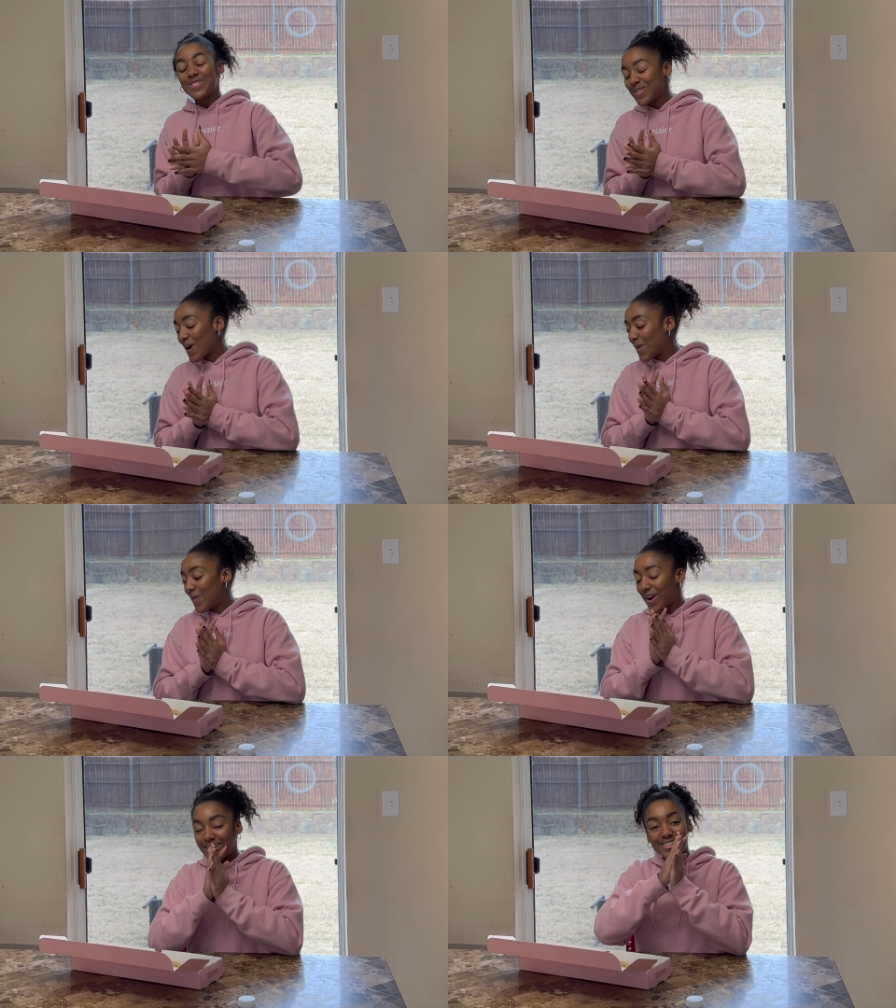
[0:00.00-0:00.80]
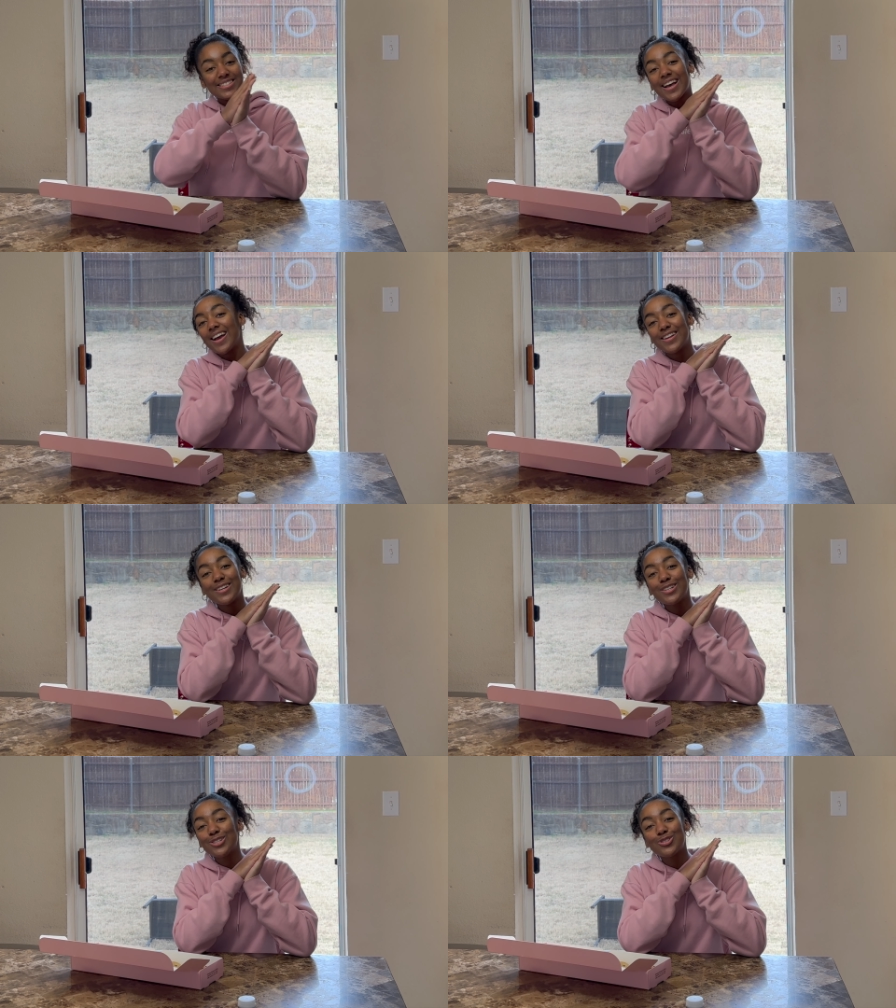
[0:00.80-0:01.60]
So I decided
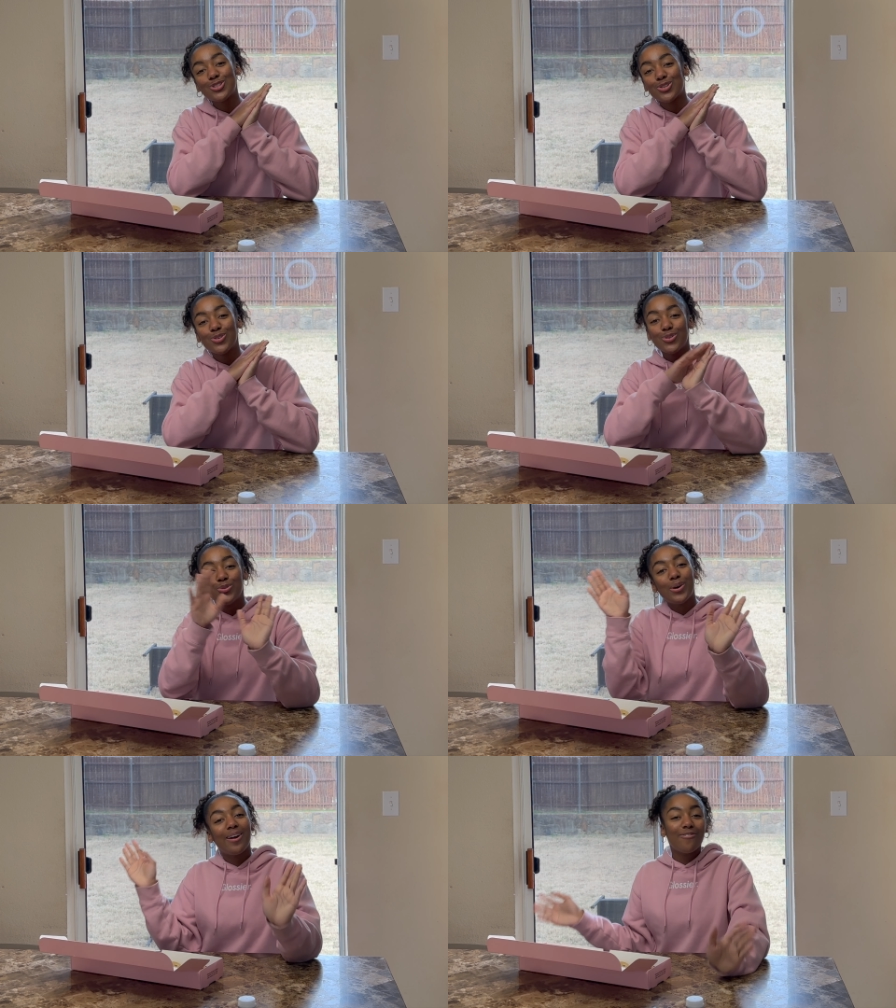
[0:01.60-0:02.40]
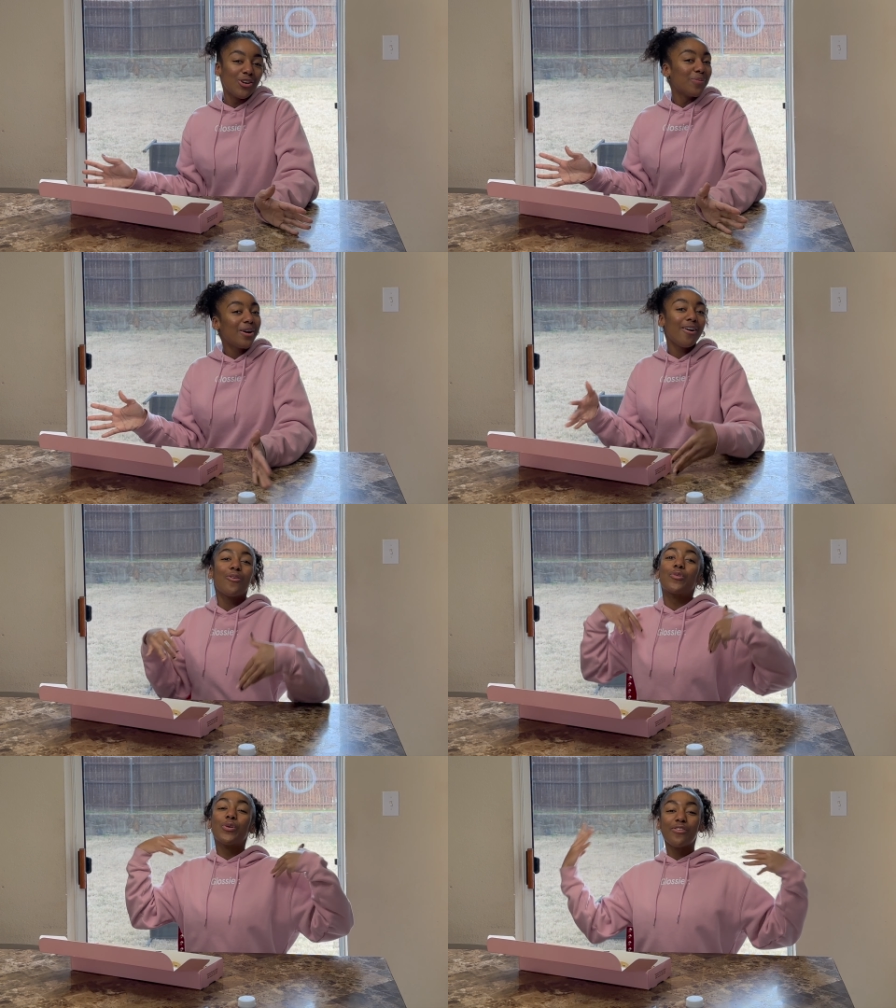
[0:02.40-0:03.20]
to film
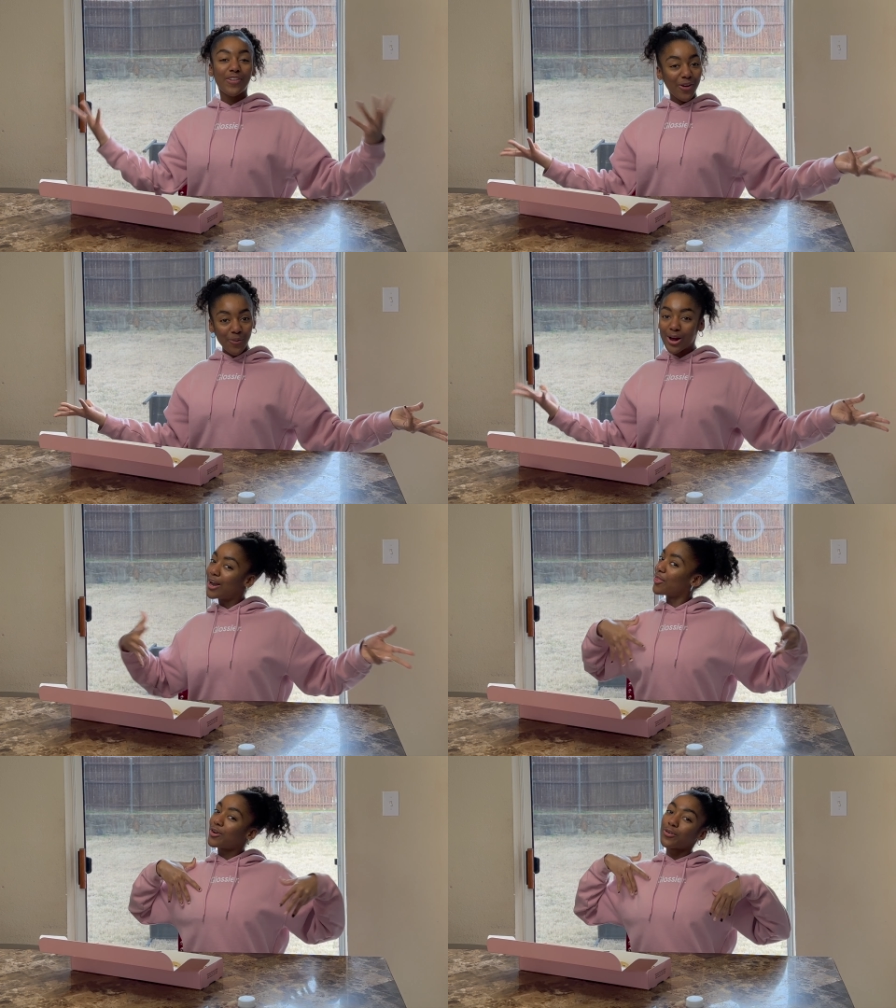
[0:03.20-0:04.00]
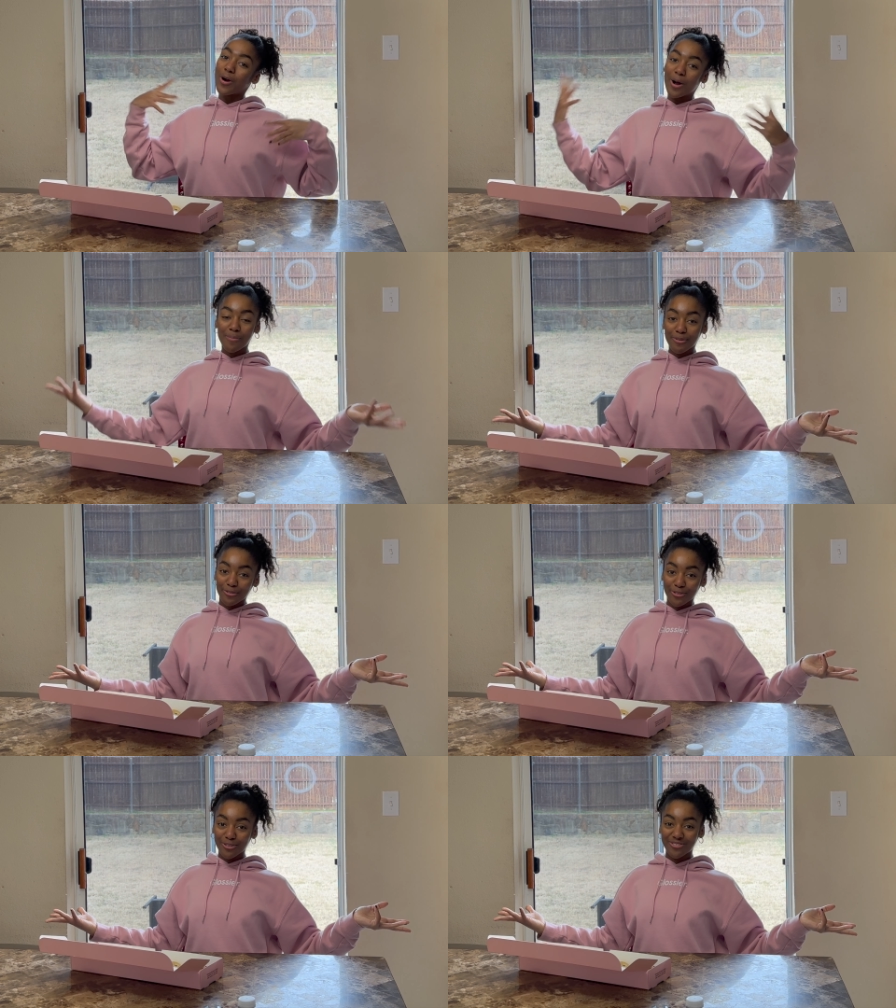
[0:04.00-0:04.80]
a review, another
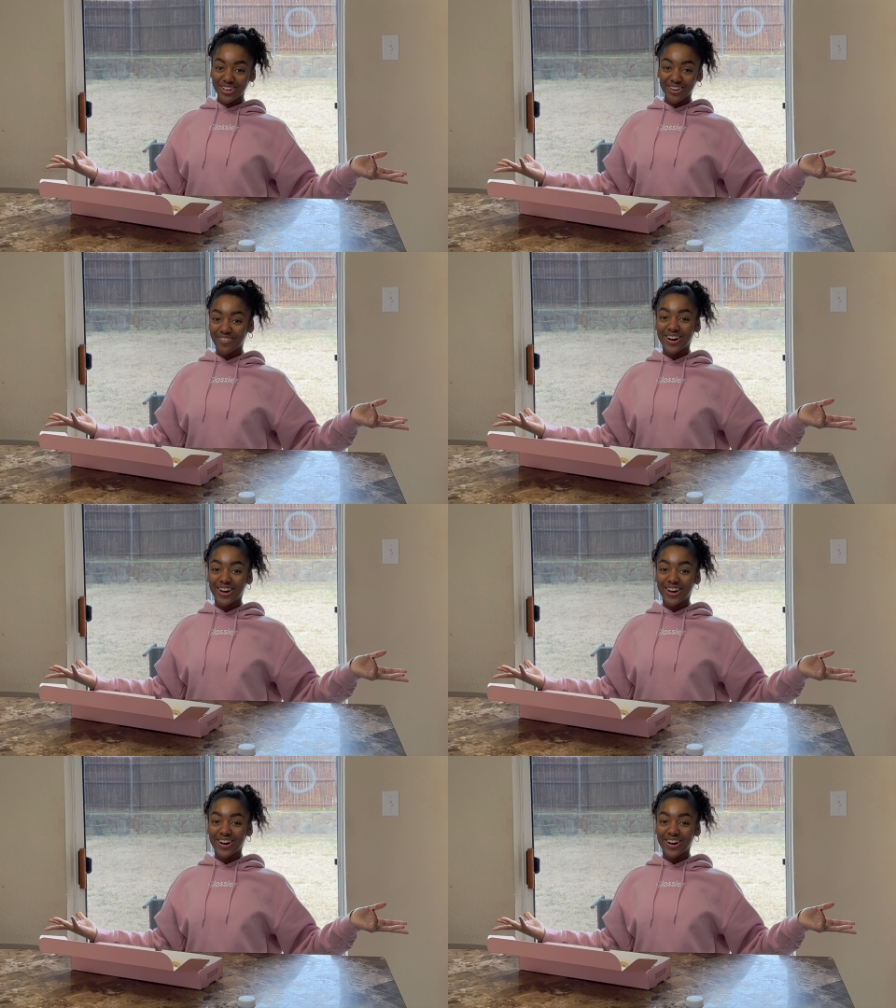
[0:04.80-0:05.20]
Crumbl review.